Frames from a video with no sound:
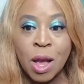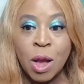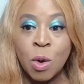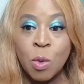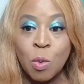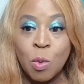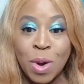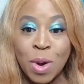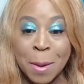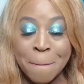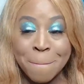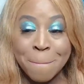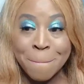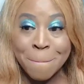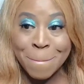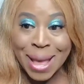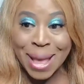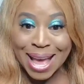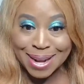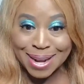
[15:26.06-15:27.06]
What
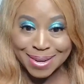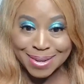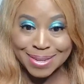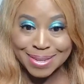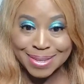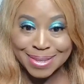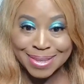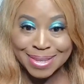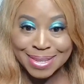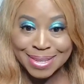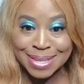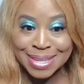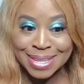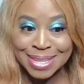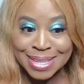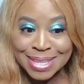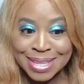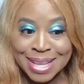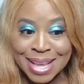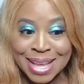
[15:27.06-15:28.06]
matters
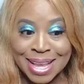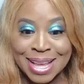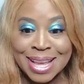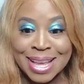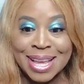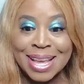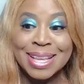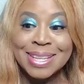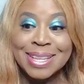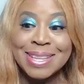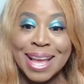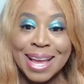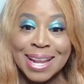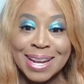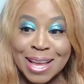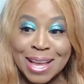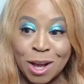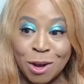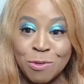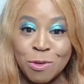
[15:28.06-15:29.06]
is
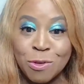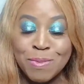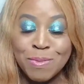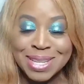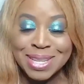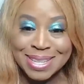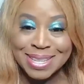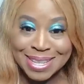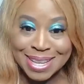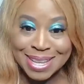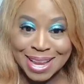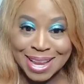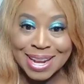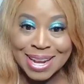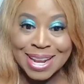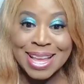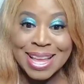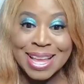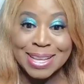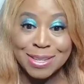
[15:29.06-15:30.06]
that Elphaba's
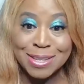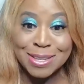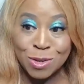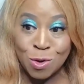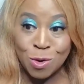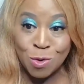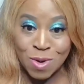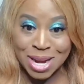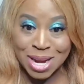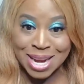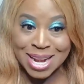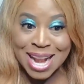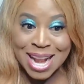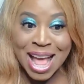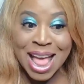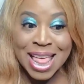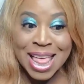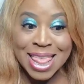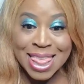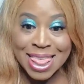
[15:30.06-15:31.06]
skin is
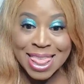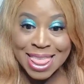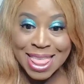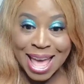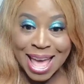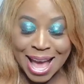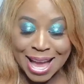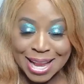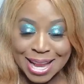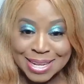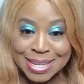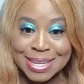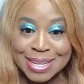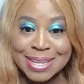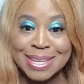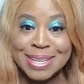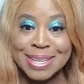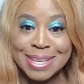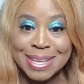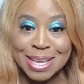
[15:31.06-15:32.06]
green. That
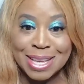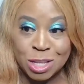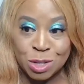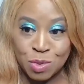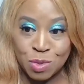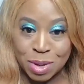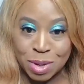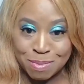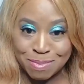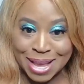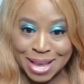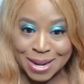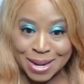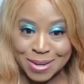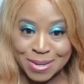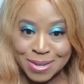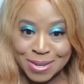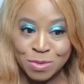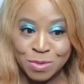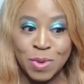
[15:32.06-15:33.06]
is what
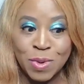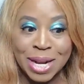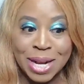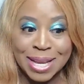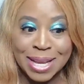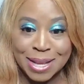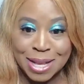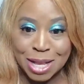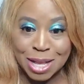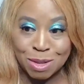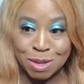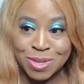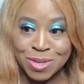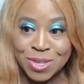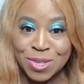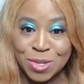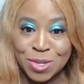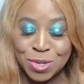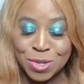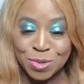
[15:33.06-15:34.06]
matters when it
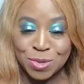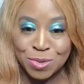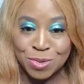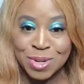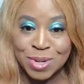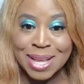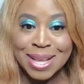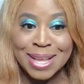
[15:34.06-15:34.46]
comes to